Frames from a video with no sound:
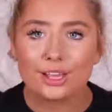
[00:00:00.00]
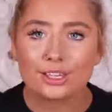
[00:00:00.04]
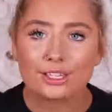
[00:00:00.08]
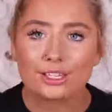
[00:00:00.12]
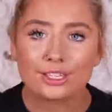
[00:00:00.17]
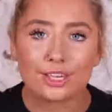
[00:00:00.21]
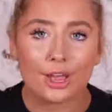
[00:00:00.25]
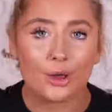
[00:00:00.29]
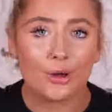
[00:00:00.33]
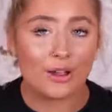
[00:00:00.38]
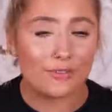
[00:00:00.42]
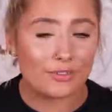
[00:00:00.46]

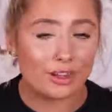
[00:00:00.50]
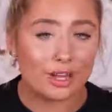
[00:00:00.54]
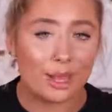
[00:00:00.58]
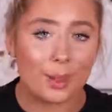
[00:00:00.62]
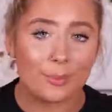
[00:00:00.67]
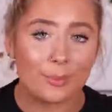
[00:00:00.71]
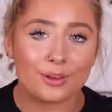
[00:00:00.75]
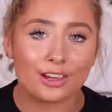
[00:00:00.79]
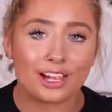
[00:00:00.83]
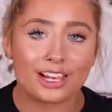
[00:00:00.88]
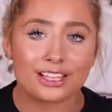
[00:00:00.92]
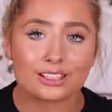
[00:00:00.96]
So I really
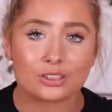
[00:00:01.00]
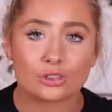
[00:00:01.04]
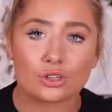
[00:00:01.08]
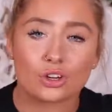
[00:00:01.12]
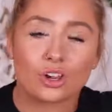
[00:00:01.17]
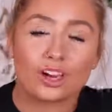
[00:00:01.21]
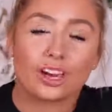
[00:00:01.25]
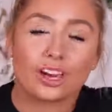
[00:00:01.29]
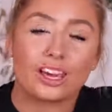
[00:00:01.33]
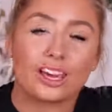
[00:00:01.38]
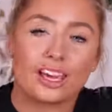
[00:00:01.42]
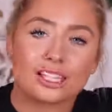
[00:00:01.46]
hope you guys
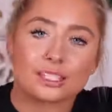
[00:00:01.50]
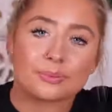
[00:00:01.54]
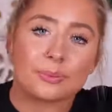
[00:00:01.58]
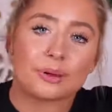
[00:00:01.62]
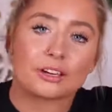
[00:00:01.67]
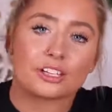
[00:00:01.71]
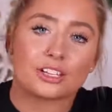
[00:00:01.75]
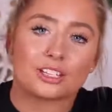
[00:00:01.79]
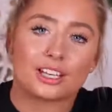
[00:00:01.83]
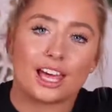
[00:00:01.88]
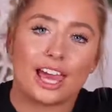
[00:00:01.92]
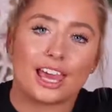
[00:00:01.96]
enjoy.
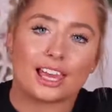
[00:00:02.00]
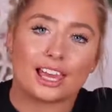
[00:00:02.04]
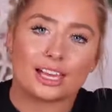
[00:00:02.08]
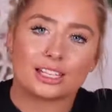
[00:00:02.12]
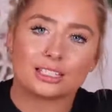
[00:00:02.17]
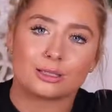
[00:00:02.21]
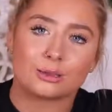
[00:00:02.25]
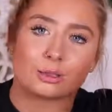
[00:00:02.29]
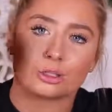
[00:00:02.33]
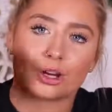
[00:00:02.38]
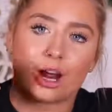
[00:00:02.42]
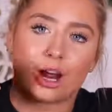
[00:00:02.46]
Smash a like
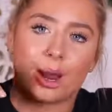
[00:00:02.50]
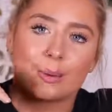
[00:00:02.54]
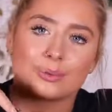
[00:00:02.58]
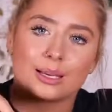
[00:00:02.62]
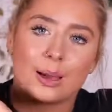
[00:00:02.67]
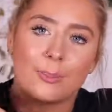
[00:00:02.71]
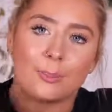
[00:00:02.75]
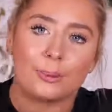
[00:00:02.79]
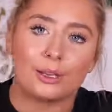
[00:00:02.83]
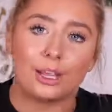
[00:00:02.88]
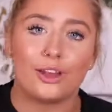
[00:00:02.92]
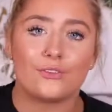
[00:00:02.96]
and subscribe
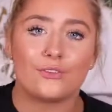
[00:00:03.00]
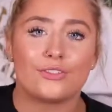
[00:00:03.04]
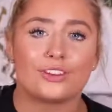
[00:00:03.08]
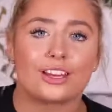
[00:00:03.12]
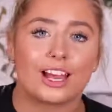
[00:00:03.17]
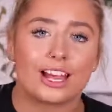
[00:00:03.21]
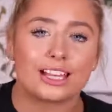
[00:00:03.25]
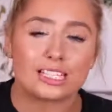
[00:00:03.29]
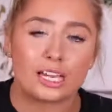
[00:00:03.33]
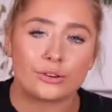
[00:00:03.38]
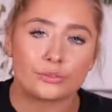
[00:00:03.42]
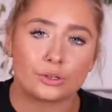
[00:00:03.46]
down below if you
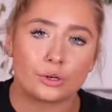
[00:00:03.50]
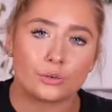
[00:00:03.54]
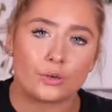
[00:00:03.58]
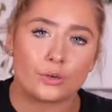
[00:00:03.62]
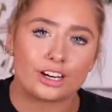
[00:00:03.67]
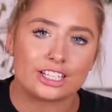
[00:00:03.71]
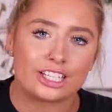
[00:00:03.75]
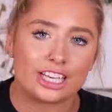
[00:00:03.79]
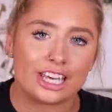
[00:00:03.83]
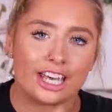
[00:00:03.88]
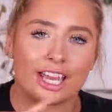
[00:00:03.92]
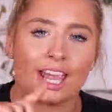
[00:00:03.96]
guys haven't
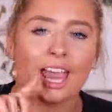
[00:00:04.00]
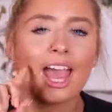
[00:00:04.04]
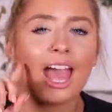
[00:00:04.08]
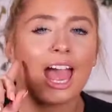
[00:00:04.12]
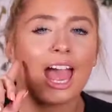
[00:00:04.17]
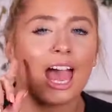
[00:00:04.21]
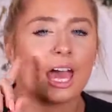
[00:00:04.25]
already.